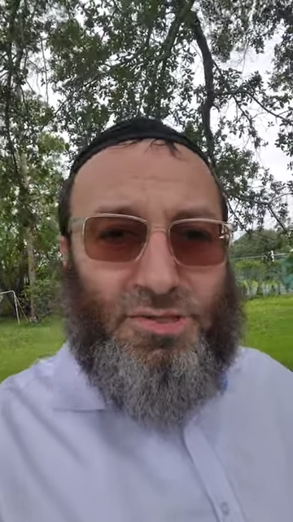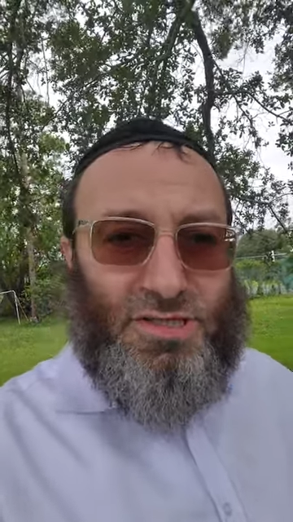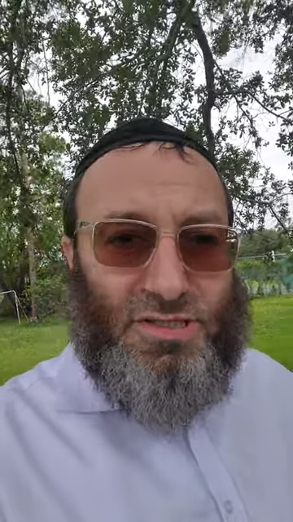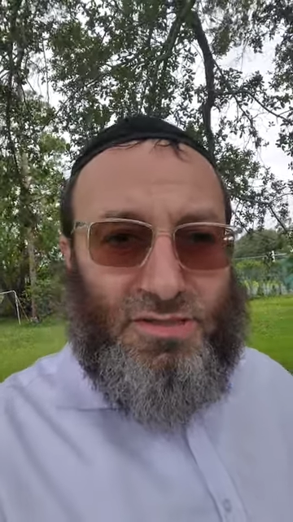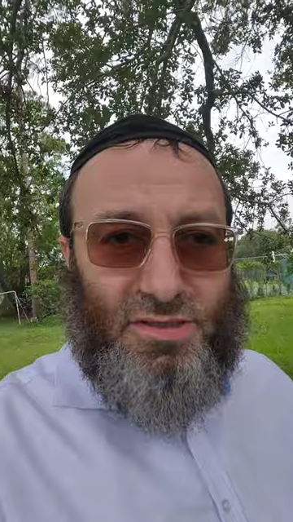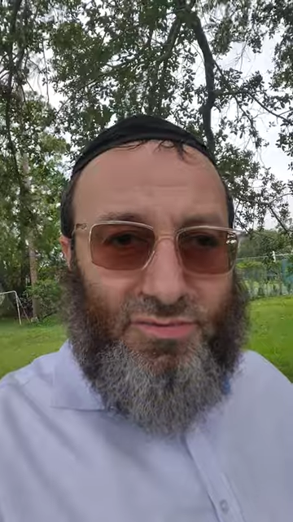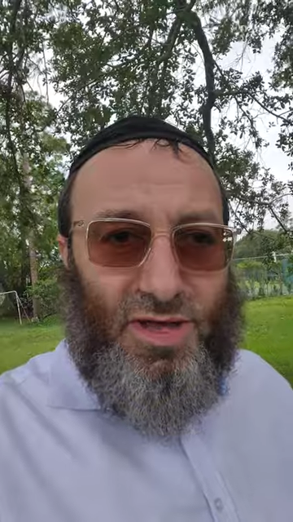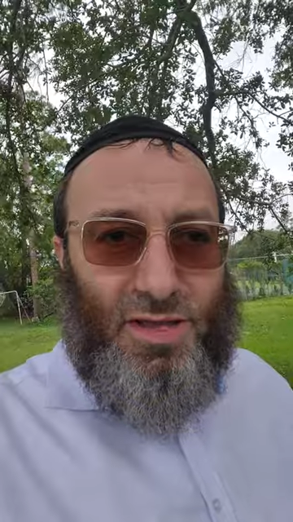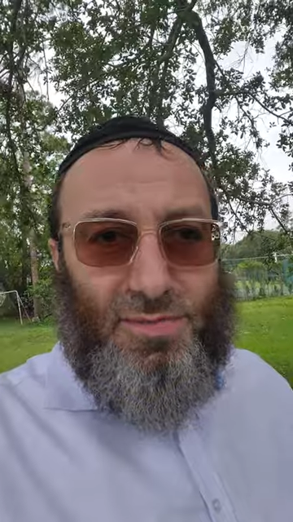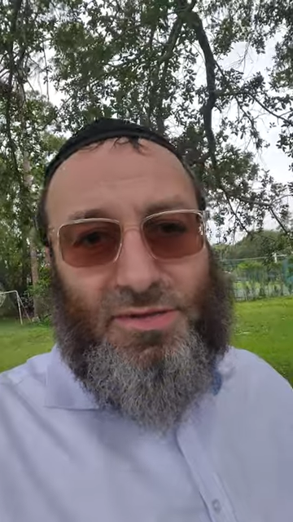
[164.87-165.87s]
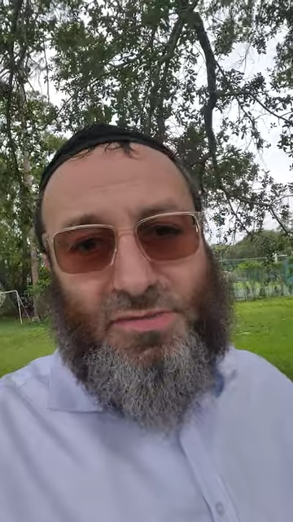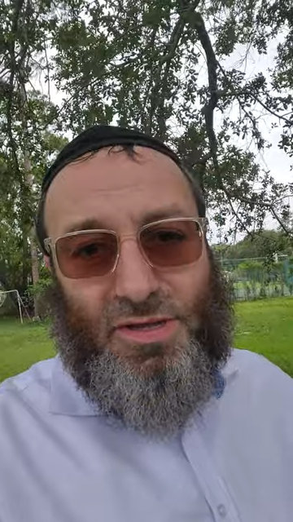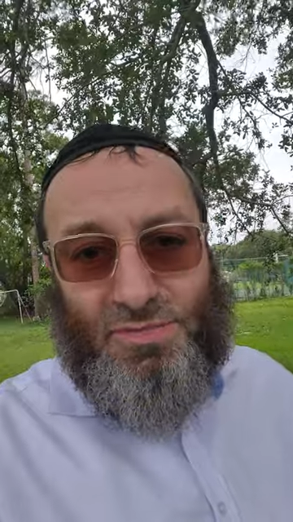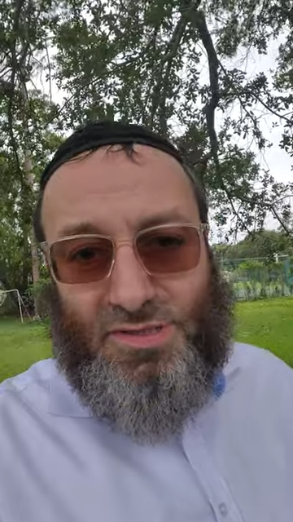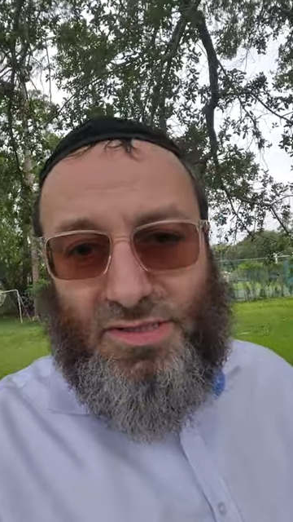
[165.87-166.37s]
just develop.
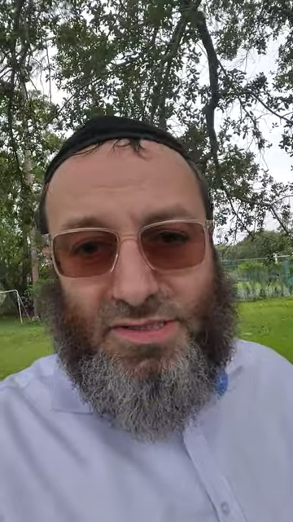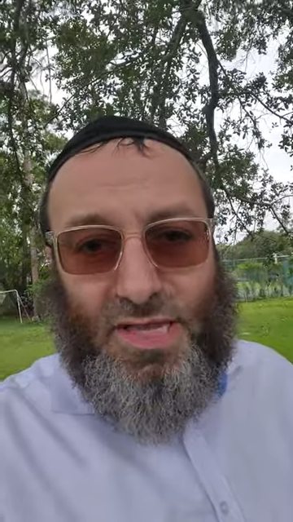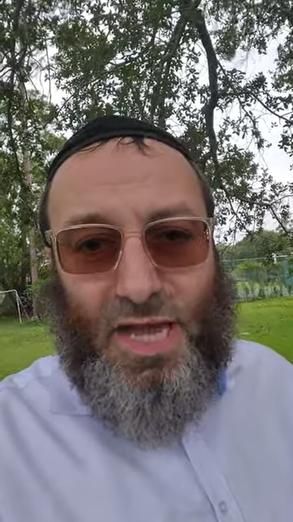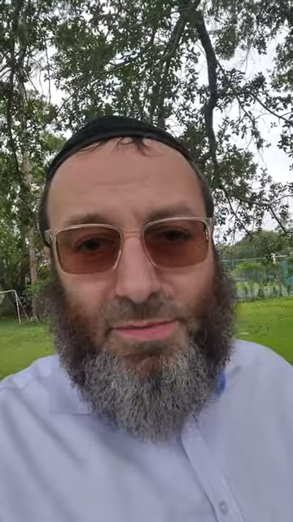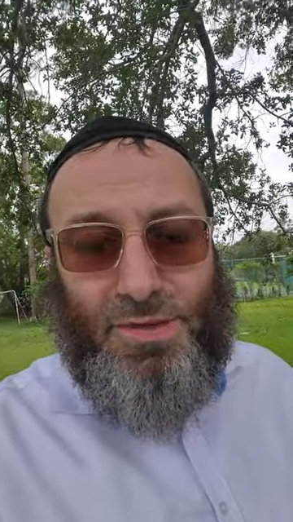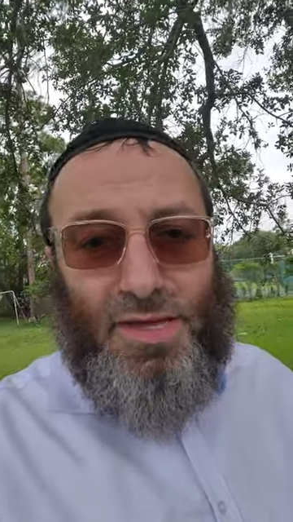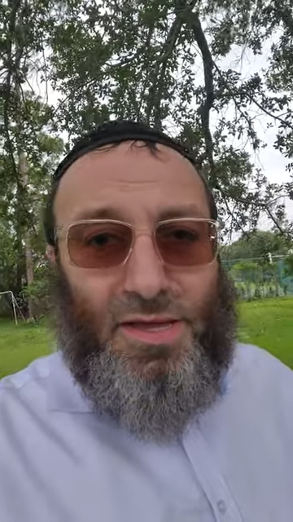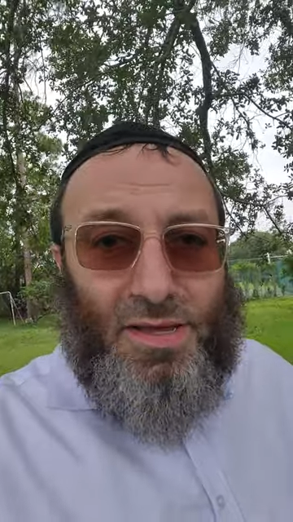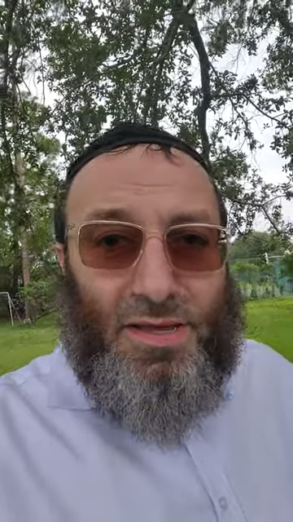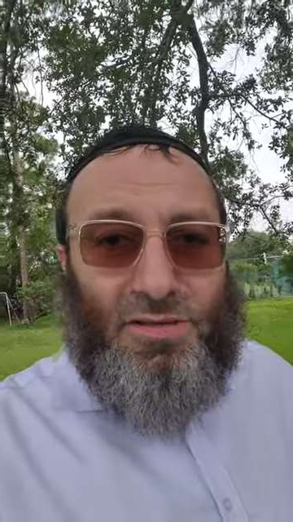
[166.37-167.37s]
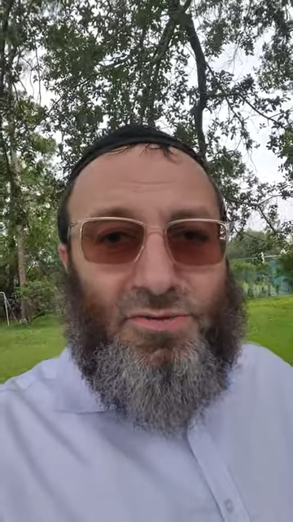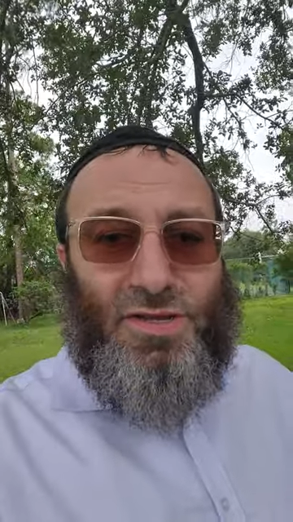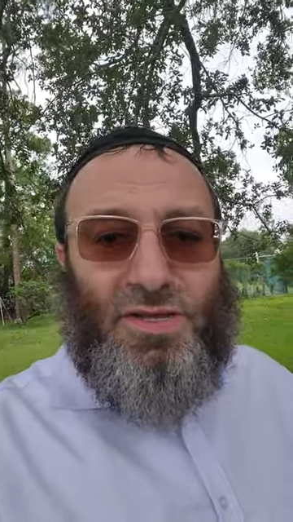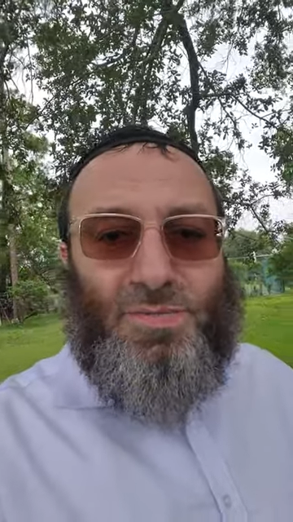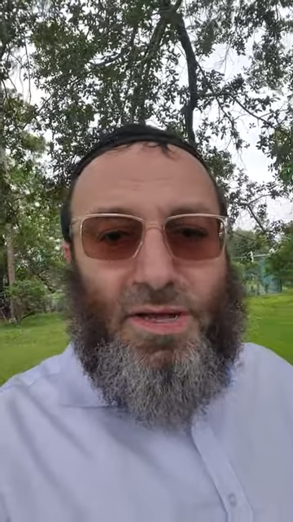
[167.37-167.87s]
Sometimes they stop. It
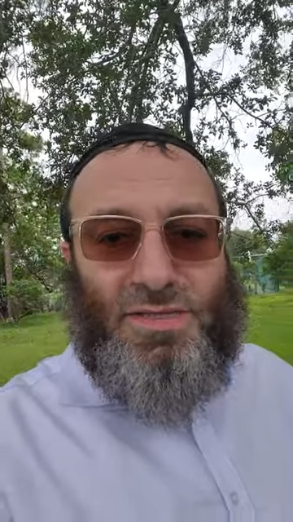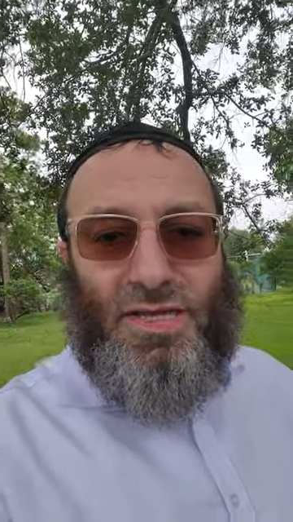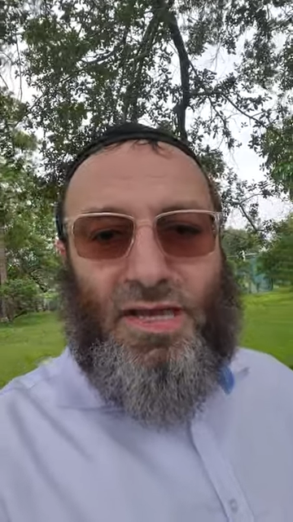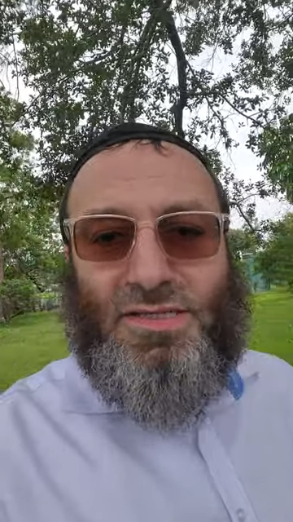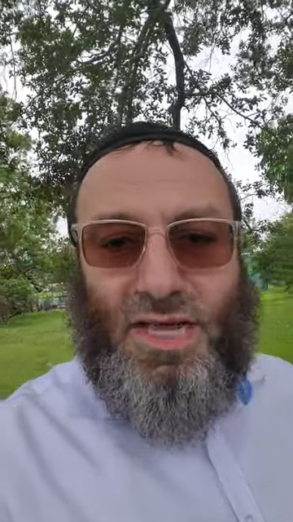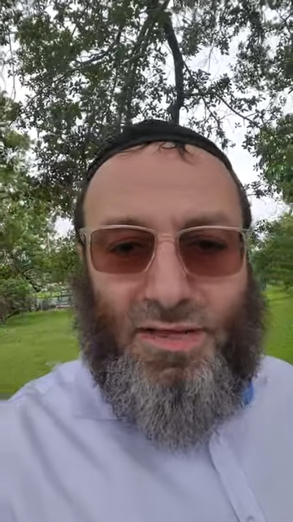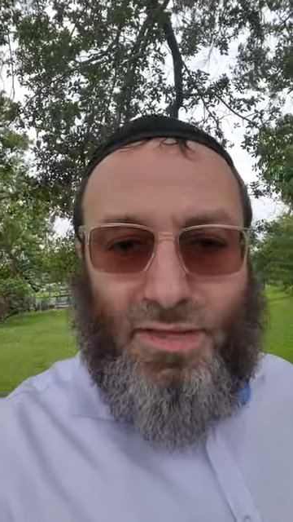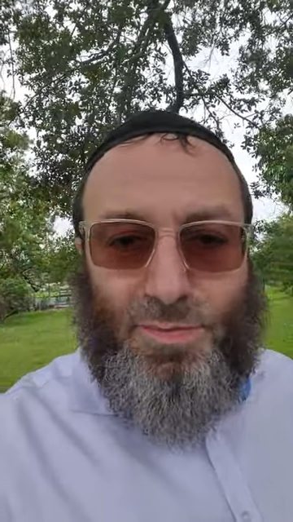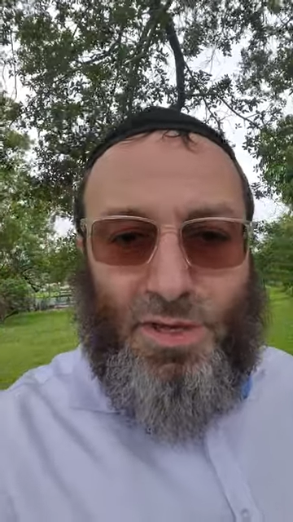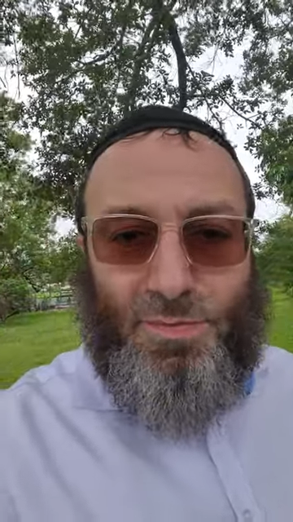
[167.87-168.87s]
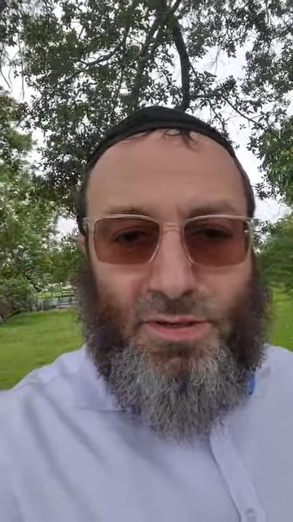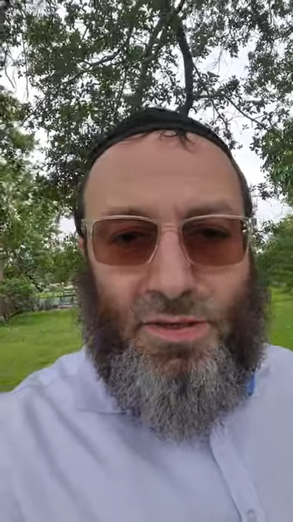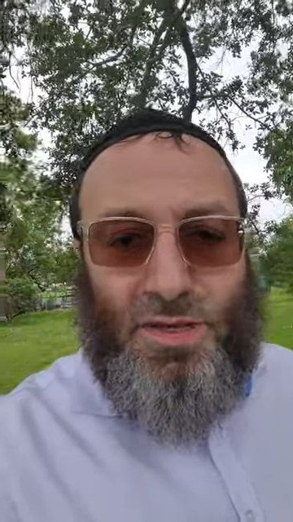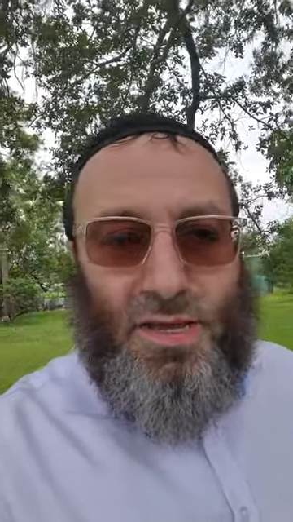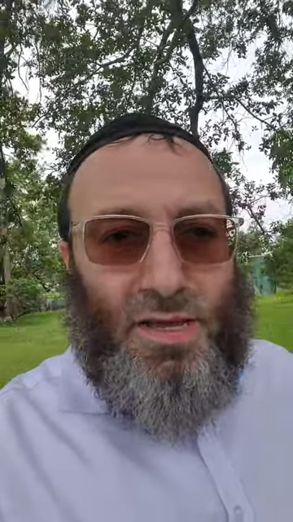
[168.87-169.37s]
really depends, I guess, on the people.